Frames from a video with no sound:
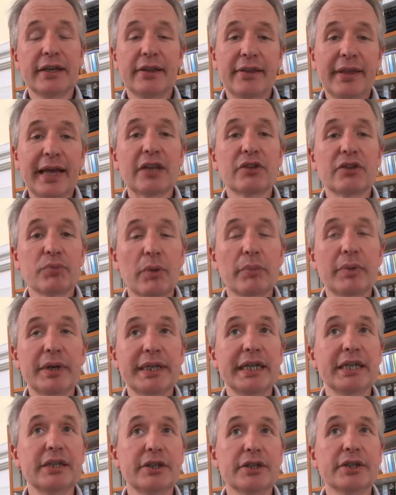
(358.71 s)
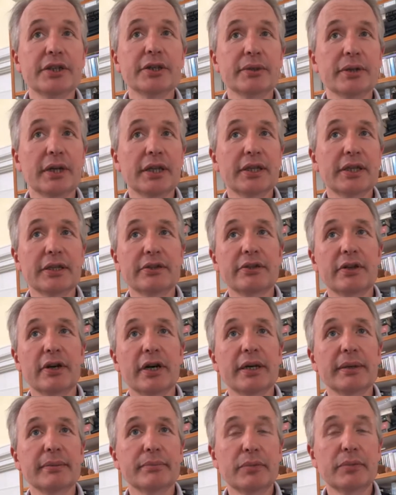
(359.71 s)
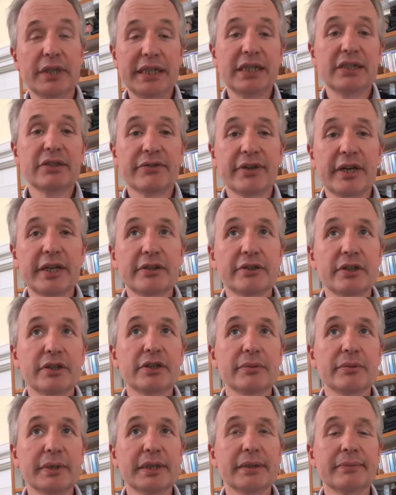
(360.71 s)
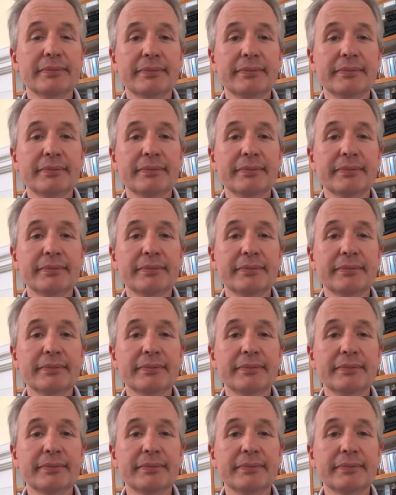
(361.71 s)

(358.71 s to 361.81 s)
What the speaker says: that's what we need to do at this time. We need to face into it.